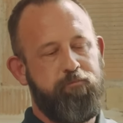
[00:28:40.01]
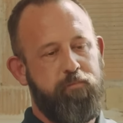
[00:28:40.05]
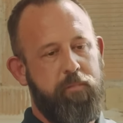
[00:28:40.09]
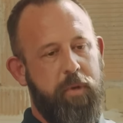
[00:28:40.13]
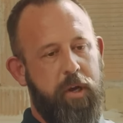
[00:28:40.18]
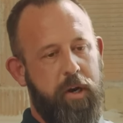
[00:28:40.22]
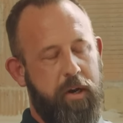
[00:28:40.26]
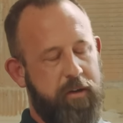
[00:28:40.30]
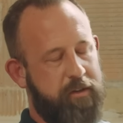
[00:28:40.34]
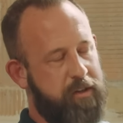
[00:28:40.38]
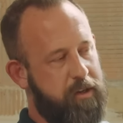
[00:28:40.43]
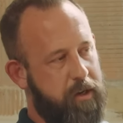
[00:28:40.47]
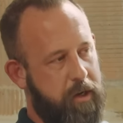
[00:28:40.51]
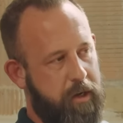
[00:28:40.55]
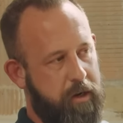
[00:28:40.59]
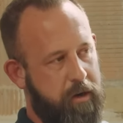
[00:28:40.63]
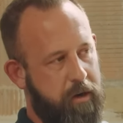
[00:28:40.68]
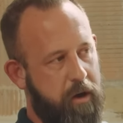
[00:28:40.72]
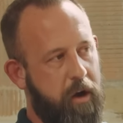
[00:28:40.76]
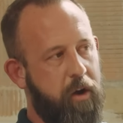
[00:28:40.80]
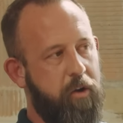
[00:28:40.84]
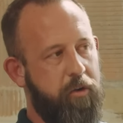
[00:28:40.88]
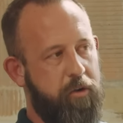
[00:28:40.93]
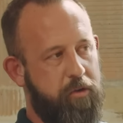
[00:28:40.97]
And I said,
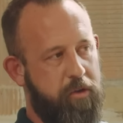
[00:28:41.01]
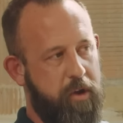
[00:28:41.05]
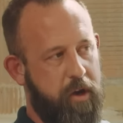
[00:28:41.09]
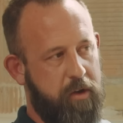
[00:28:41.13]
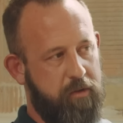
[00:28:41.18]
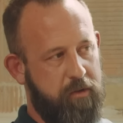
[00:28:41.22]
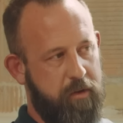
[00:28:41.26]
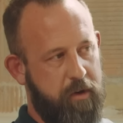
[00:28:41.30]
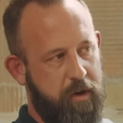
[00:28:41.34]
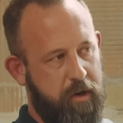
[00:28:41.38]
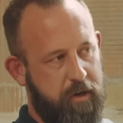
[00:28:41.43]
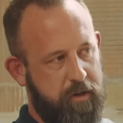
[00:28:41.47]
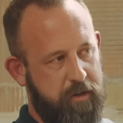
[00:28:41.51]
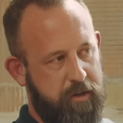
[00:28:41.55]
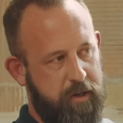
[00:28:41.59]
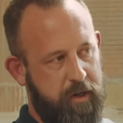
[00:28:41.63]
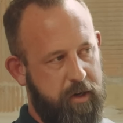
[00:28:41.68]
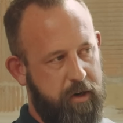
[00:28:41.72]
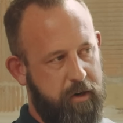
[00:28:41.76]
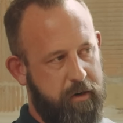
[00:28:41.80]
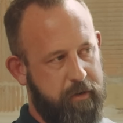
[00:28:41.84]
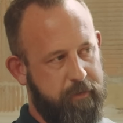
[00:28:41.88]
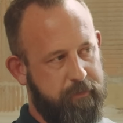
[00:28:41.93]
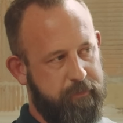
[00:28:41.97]
$100,0and a
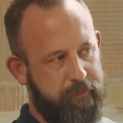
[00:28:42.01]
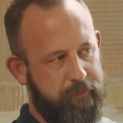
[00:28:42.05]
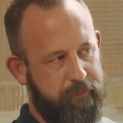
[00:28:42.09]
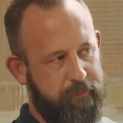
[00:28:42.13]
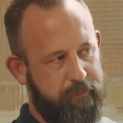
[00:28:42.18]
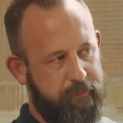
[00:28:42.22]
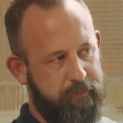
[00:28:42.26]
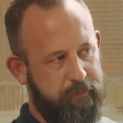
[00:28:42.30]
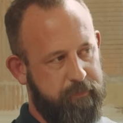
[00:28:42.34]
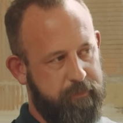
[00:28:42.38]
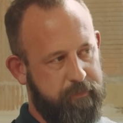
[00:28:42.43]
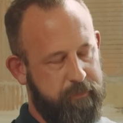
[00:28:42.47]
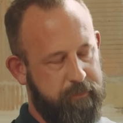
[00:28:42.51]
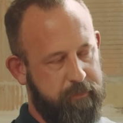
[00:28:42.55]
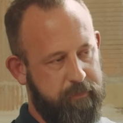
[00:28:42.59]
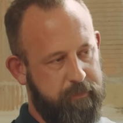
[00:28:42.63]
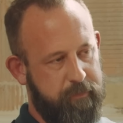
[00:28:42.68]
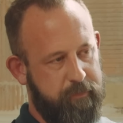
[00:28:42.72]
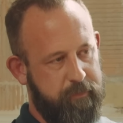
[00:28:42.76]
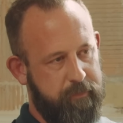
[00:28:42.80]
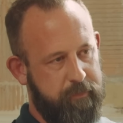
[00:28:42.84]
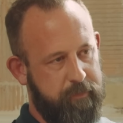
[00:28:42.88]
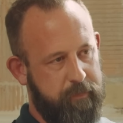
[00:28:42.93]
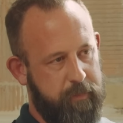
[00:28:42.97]
year.
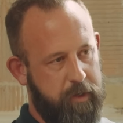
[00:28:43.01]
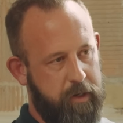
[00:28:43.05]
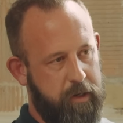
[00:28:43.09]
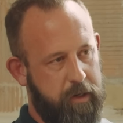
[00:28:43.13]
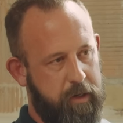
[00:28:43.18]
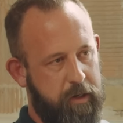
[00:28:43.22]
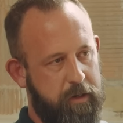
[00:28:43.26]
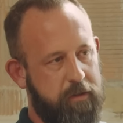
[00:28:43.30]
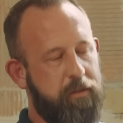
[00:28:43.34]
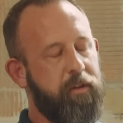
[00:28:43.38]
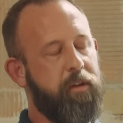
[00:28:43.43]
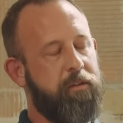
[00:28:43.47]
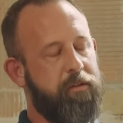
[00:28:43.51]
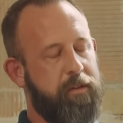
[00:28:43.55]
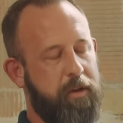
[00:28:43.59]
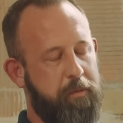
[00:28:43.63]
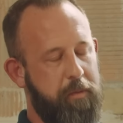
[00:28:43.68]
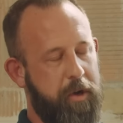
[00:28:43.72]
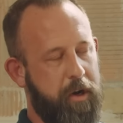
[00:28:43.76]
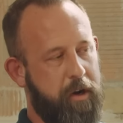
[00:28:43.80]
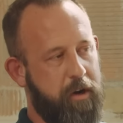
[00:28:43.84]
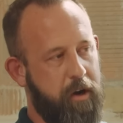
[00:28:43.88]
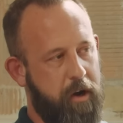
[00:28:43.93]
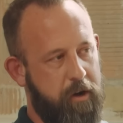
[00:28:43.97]
He said, send
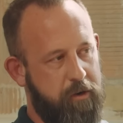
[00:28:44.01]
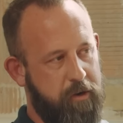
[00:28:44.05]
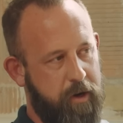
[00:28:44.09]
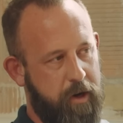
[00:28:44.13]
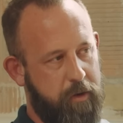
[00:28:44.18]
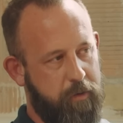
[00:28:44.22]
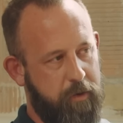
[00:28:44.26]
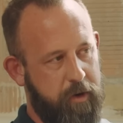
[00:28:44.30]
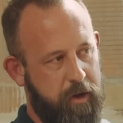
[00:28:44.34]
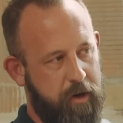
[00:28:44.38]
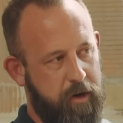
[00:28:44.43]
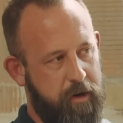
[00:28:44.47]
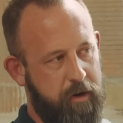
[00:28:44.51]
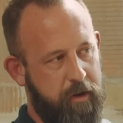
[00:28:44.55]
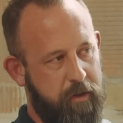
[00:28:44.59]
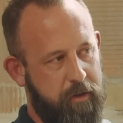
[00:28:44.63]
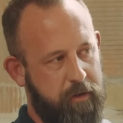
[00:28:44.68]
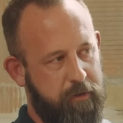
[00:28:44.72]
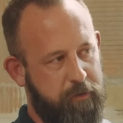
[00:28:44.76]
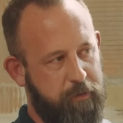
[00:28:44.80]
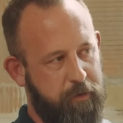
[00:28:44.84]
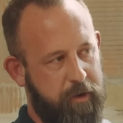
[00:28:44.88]
me a contract, we'll get it done this